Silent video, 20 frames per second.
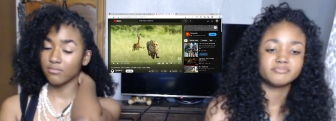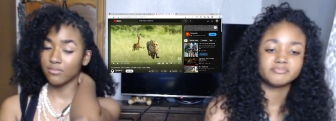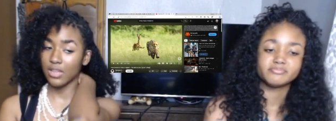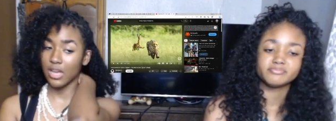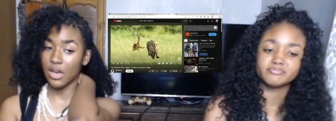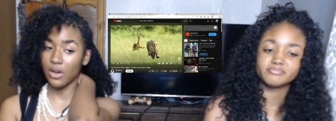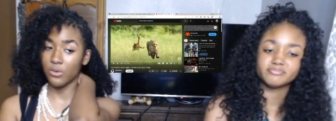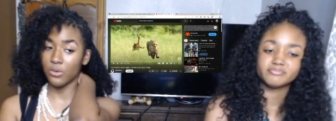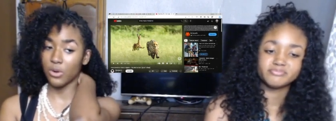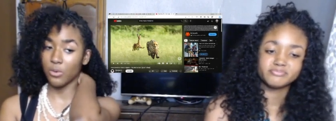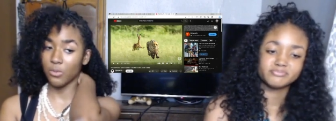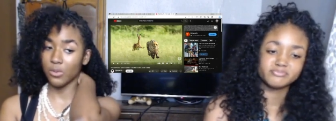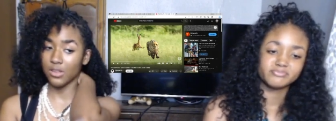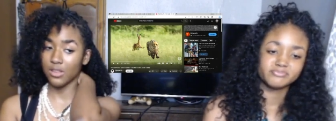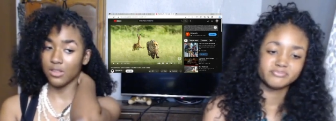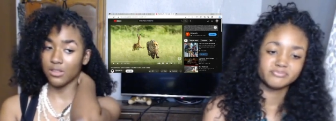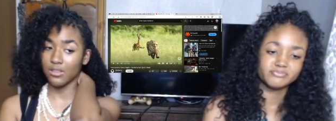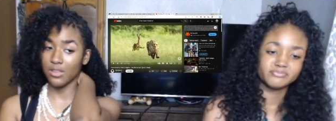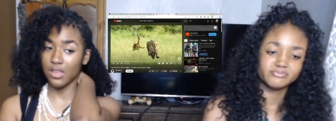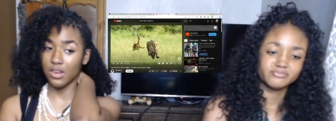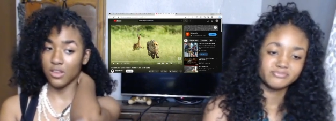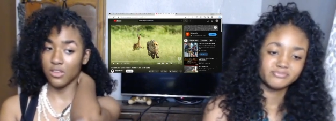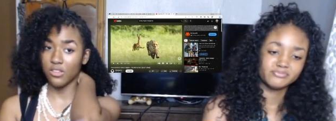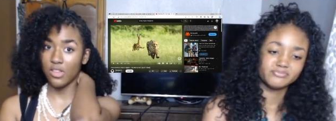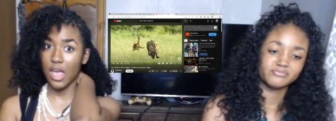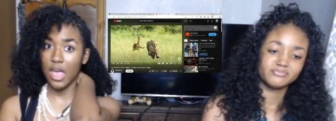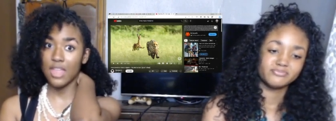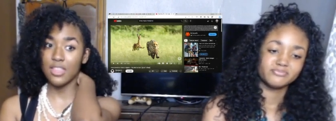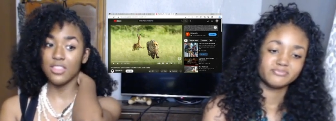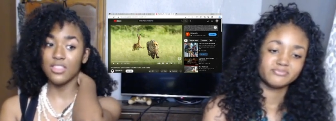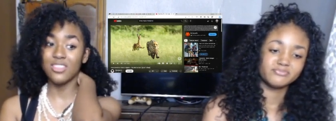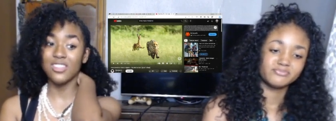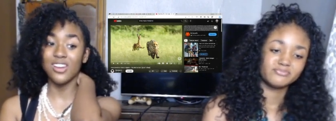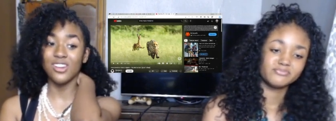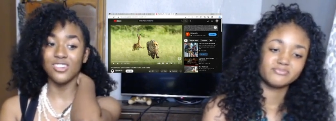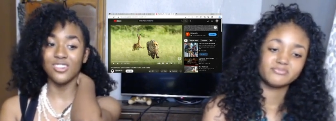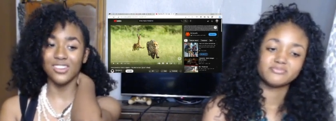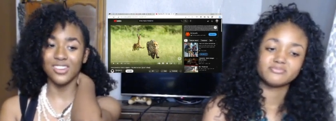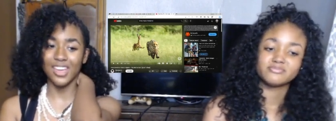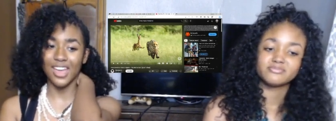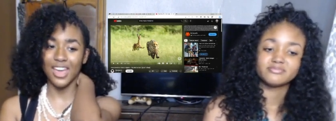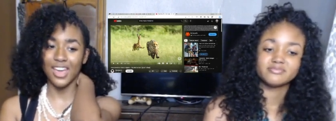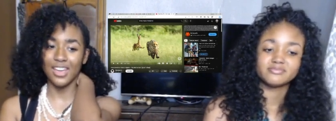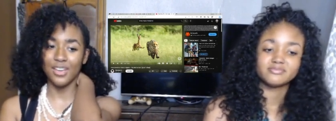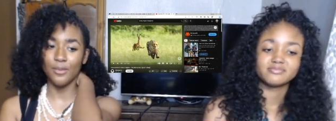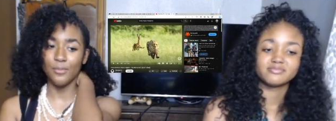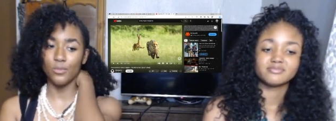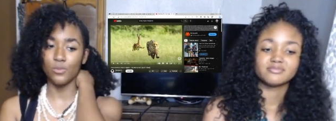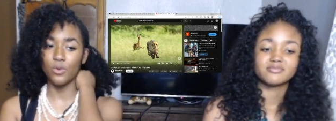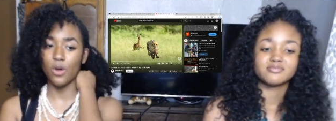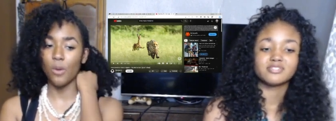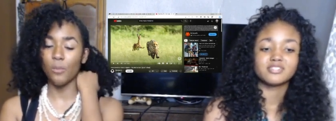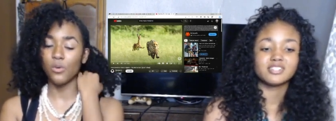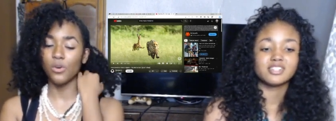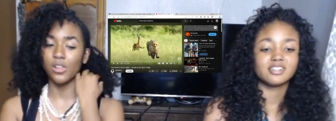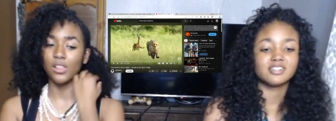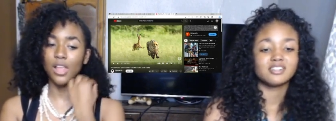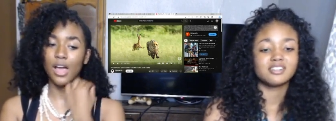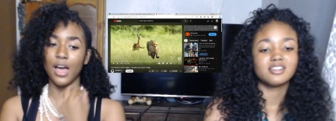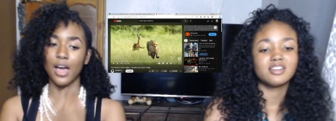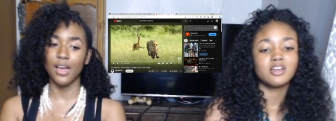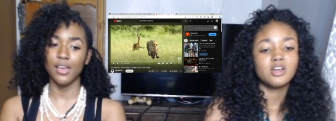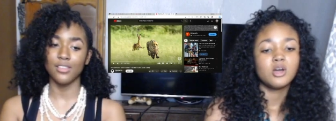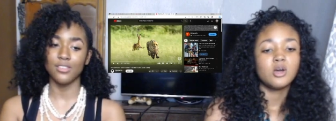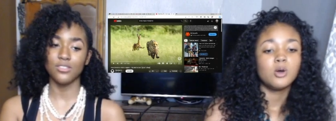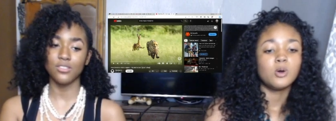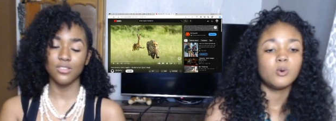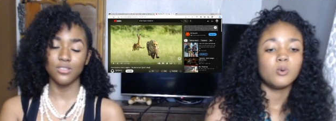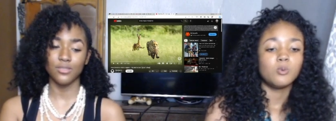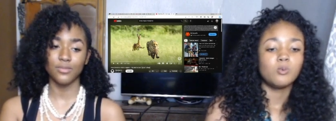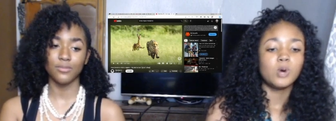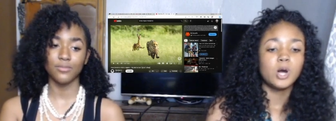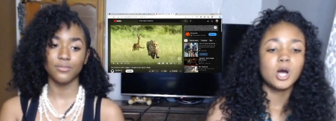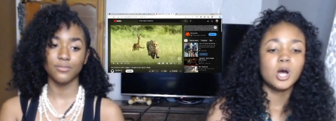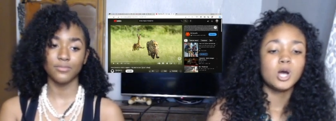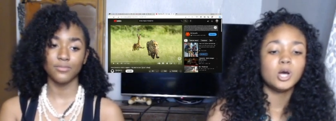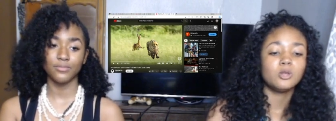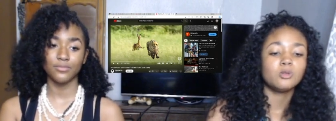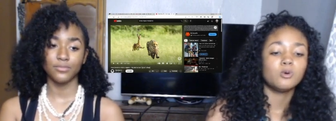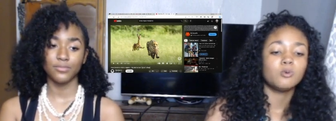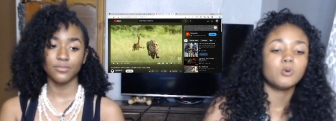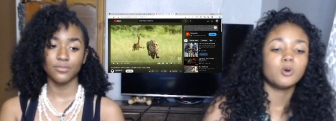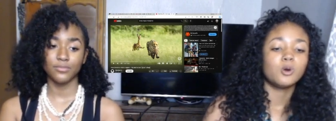Speaker 1: I don't know what it is. And Thundercat. No more lies. Why in